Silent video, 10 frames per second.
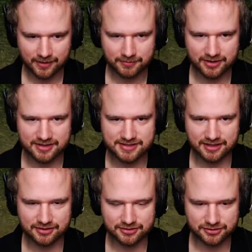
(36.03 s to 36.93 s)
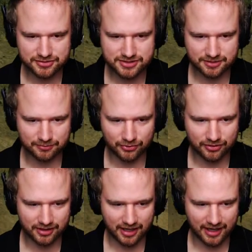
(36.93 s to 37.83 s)
Because I could use some
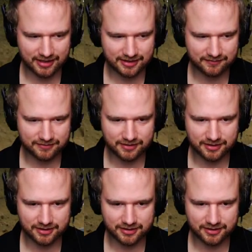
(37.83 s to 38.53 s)
more high-level